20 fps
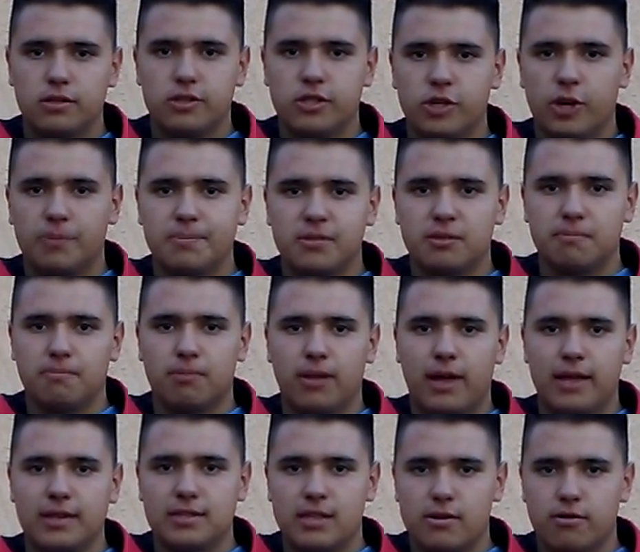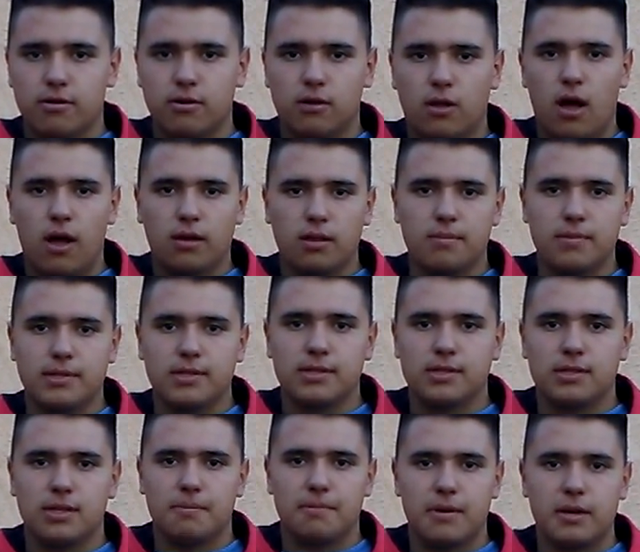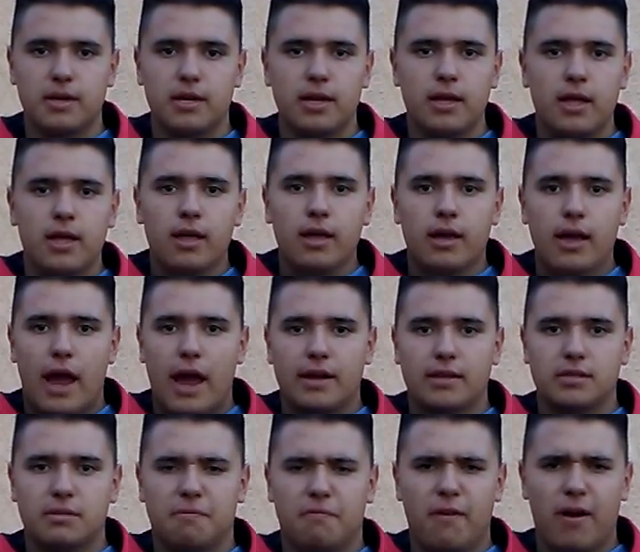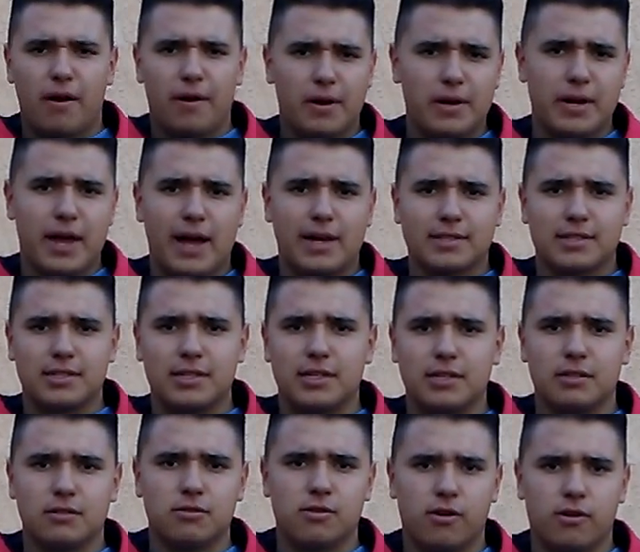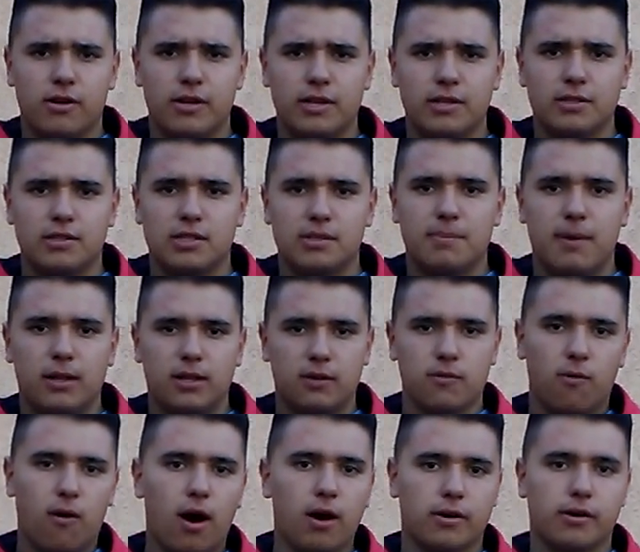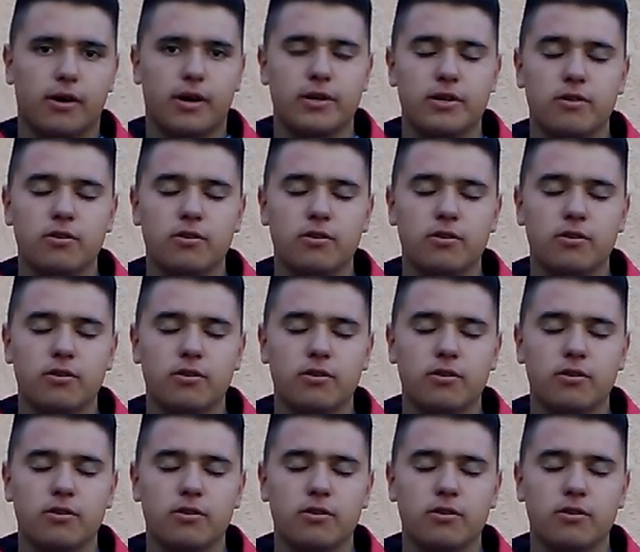ships and plants that are along the Mississippi, and it's very nasty, dirty, smelling water.